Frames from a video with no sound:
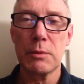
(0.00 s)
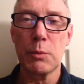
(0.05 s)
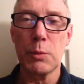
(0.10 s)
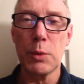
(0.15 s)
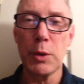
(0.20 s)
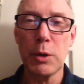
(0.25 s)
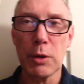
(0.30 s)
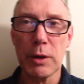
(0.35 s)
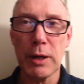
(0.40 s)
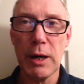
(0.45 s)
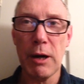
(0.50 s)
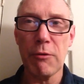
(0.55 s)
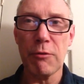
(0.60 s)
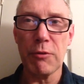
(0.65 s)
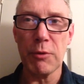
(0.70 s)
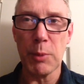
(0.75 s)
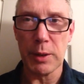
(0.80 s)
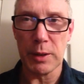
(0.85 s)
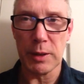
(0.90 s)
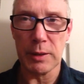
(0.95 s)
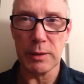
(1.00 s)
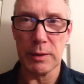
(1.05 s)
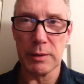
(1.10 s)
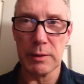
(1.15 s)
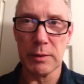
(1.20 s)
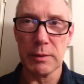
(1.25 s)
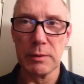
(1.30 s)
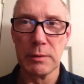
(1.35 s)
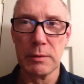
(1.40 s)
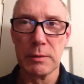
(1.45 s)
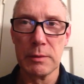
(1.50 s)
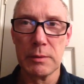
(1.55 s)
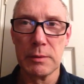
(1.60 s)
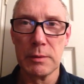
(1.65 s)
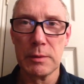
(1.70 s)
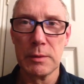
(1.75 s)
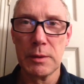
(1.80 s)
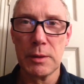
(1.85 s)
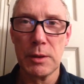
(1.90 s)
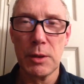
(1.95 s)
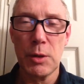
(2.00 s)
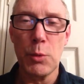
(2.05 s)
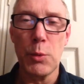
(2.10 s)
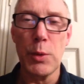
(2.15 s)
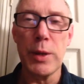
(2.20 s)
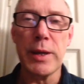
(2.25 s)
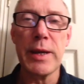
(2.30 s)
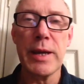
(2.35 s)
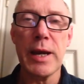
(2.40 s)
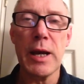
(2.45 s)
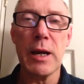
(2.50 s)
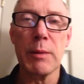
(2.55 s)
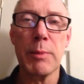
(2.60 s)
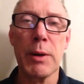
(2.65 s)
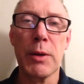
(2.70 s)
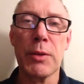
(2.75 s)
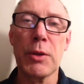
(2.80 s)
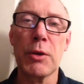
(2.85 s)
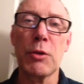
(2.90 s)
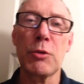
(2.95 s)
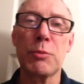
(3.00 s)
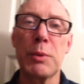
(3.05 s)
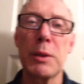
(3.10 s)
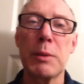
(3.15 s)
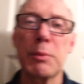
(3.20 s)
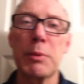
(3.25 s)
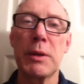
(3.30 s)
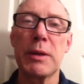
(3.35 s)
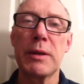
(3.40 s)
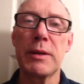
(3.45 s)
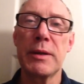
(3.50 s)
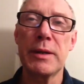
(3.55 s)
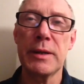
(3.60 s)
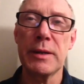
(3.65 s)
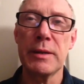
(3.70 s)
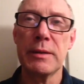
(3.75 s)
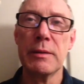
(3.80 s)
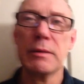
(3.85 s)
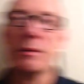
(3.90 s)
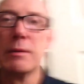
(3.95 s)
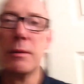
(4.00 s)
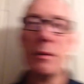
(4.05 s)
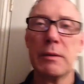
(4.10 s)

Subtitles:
We look out for one another. We care about those people in need,